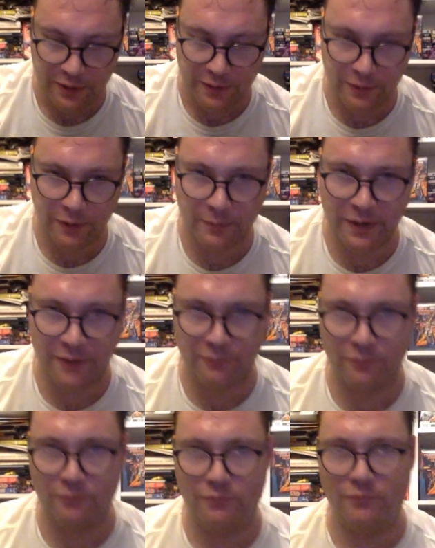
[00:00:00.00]
I mean,
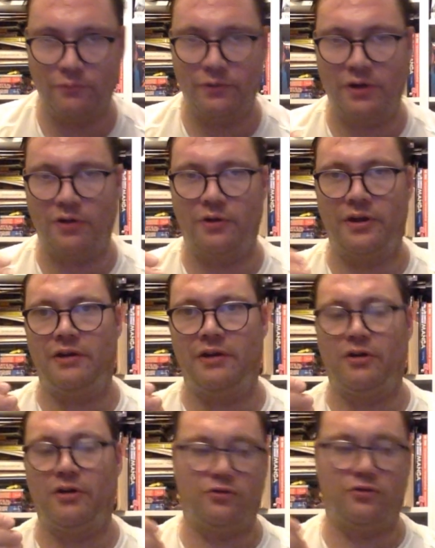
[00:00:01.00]
we can't, yeah, you
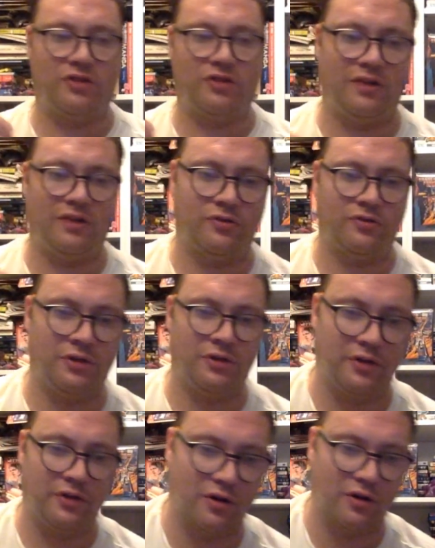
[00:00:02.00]
can't change, and you know,
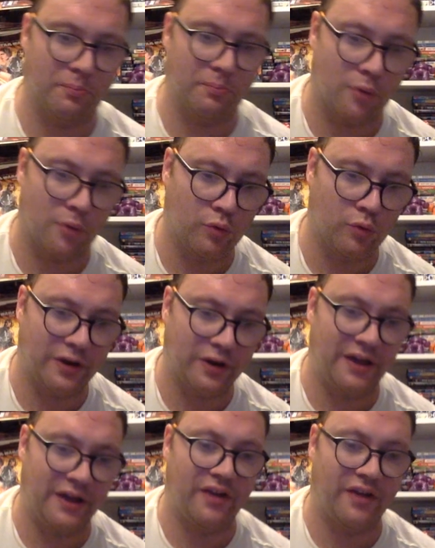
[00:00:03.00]
you can't mold any
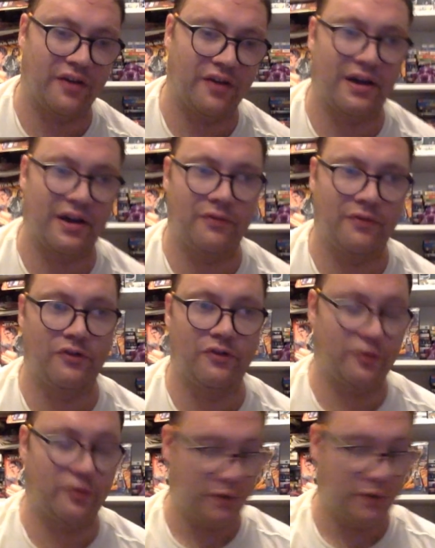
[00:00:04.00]
of the other hands. So
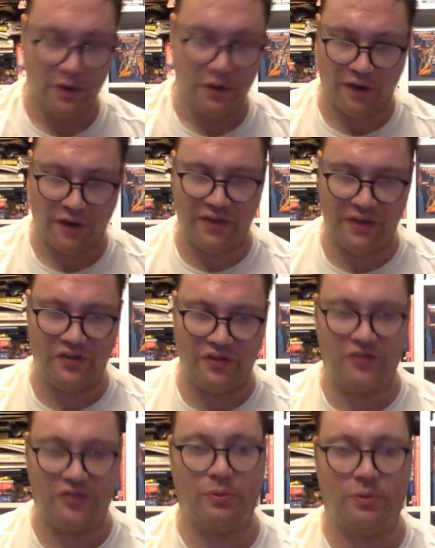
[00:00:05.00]
I think this is
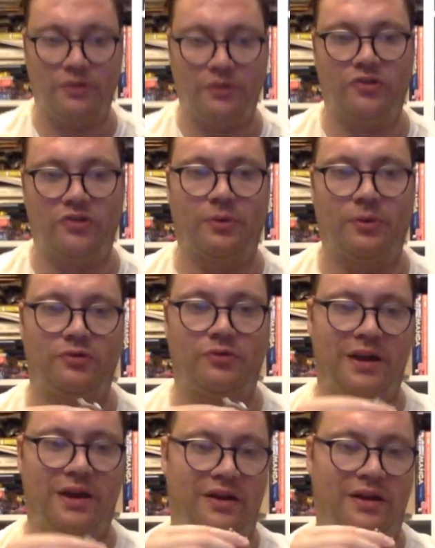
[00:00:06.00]
probably just supposed to be
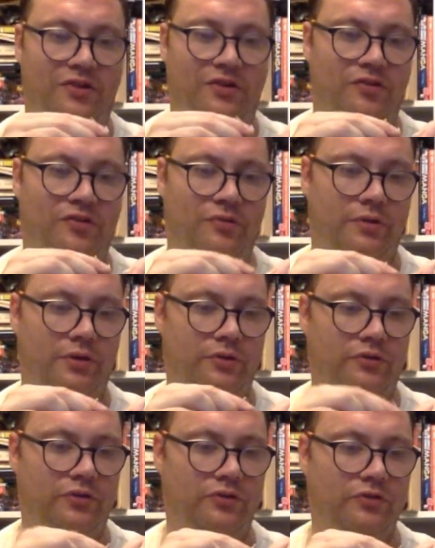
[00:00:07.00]
an accessory, because it
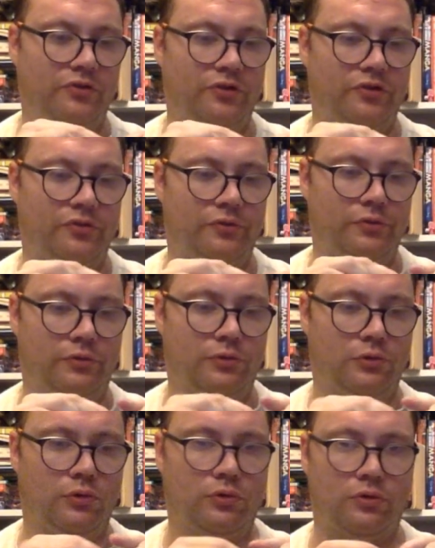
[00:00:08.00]
doesn't
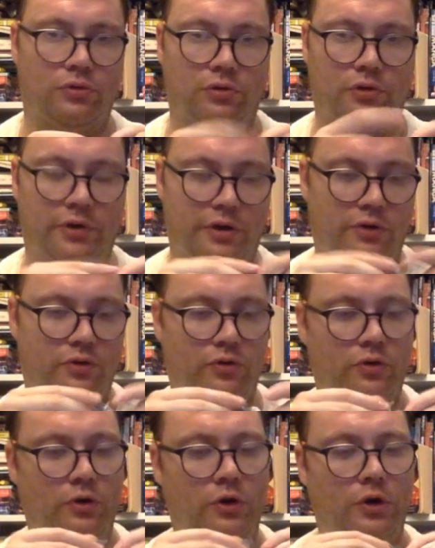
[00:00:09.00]
look like
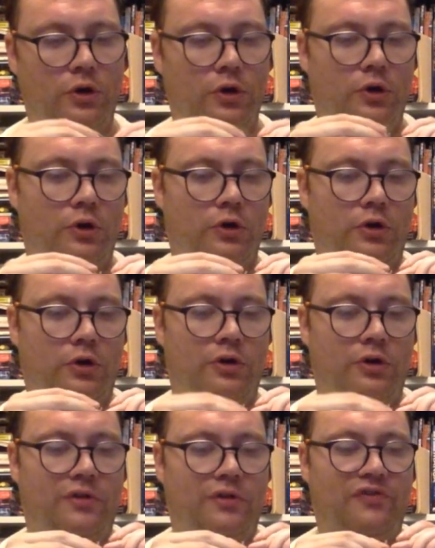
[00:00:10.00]

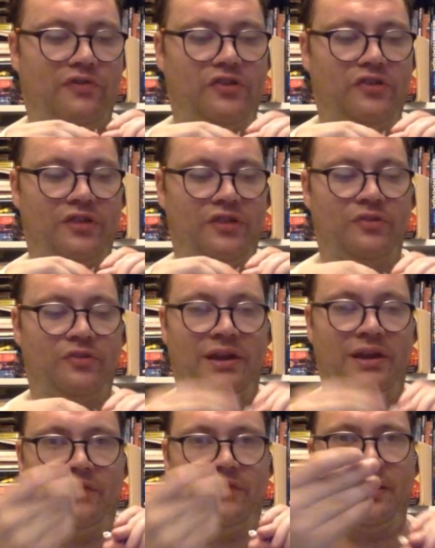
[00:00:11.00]
it fits into any of
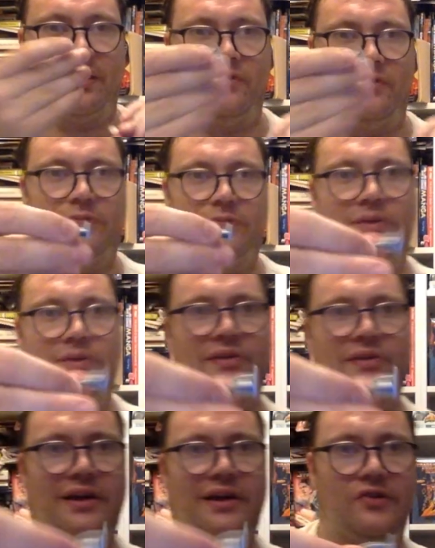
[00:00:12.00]
the hands, but
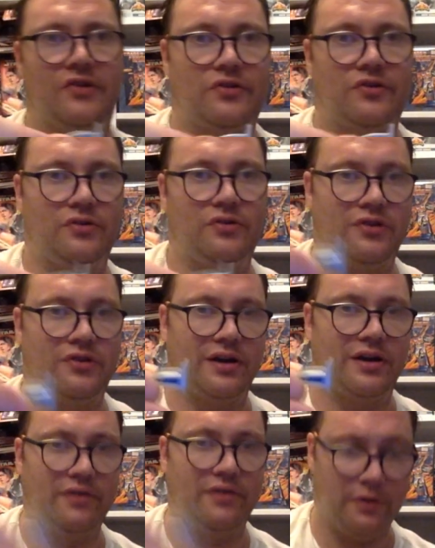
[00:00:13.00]
nonetheless it's good to have
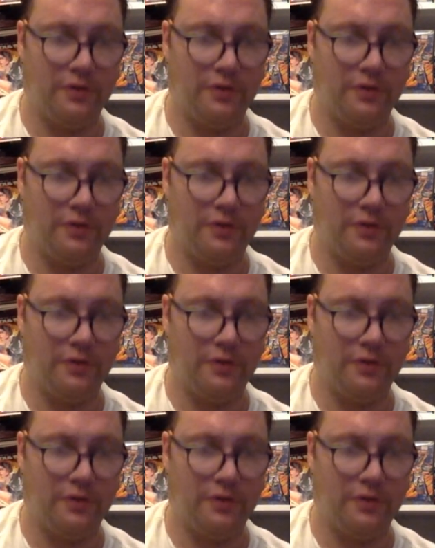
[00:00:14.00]
it.